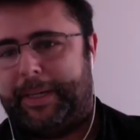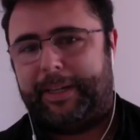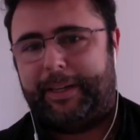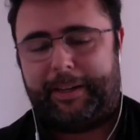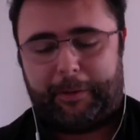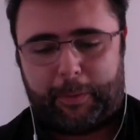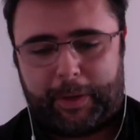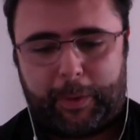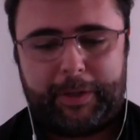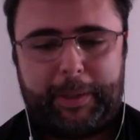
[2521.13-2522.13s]

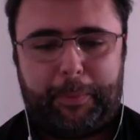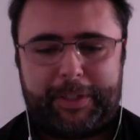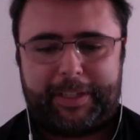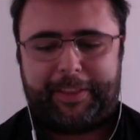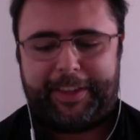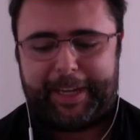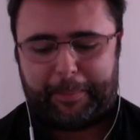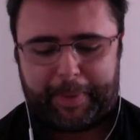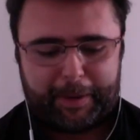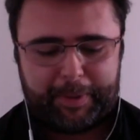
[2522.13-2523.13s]
one important thing,
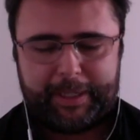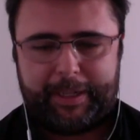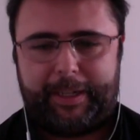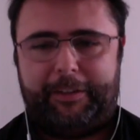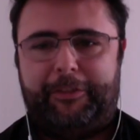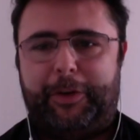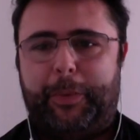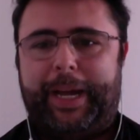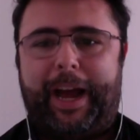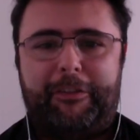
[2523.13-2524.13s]
maybe if
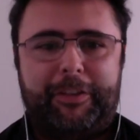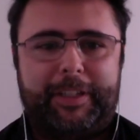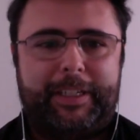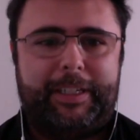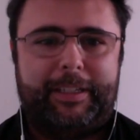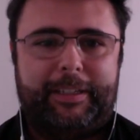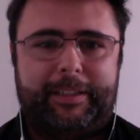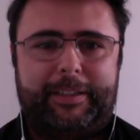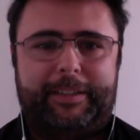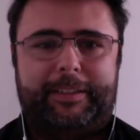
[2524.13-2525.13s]
we have in
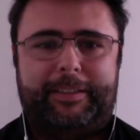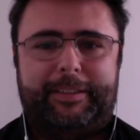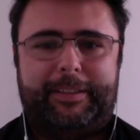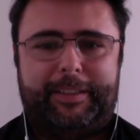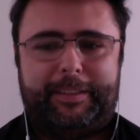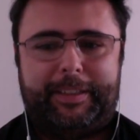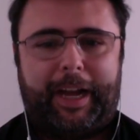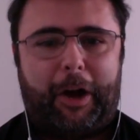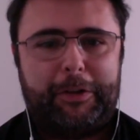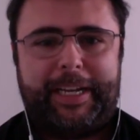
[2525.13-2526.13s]
the
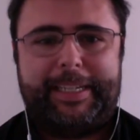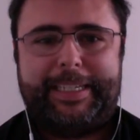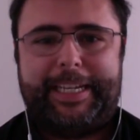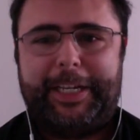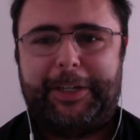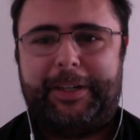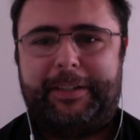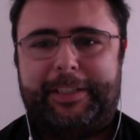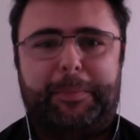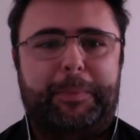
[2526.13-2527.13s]
audience here
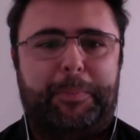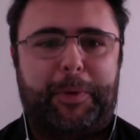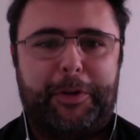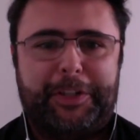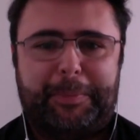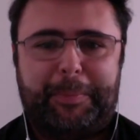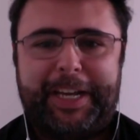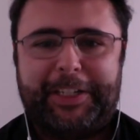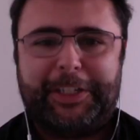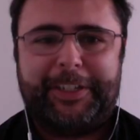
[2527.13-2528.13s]
some project
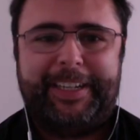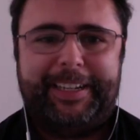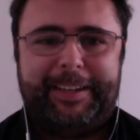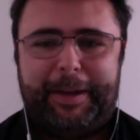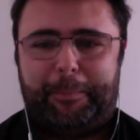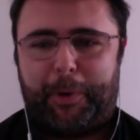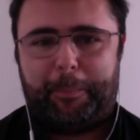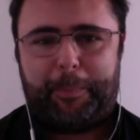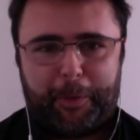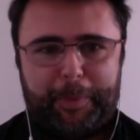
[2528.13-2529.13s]
manager,
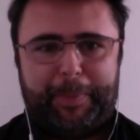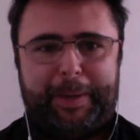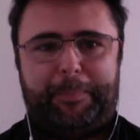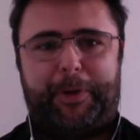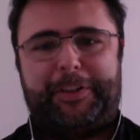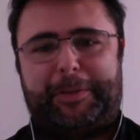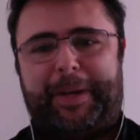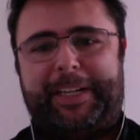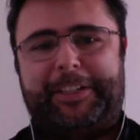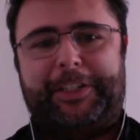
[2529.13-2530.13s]
probably project
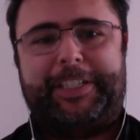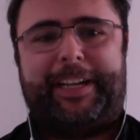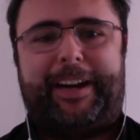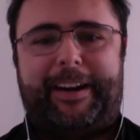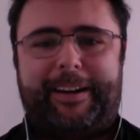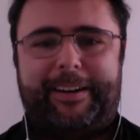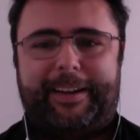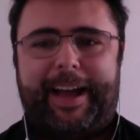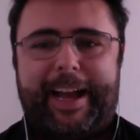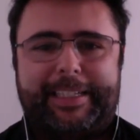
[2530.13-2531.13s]
managers
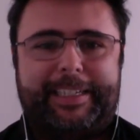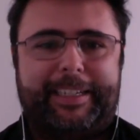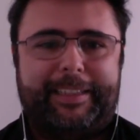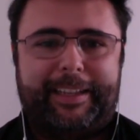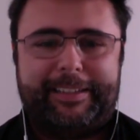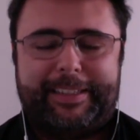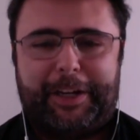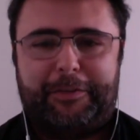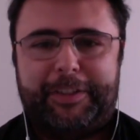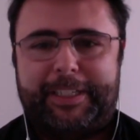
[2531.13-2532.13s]
are asking
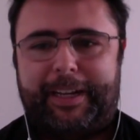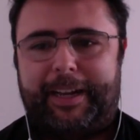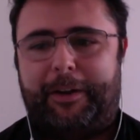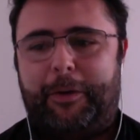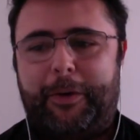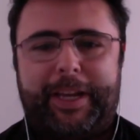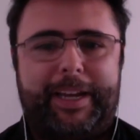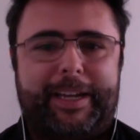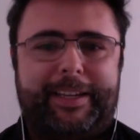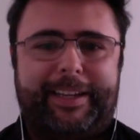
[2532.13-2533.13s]
themselves,
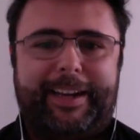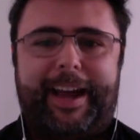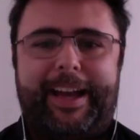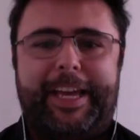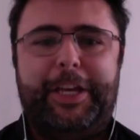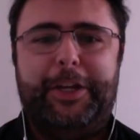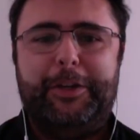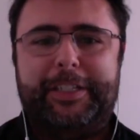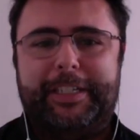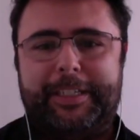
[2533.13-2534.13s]
okay, he
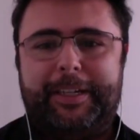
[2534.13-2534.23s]
used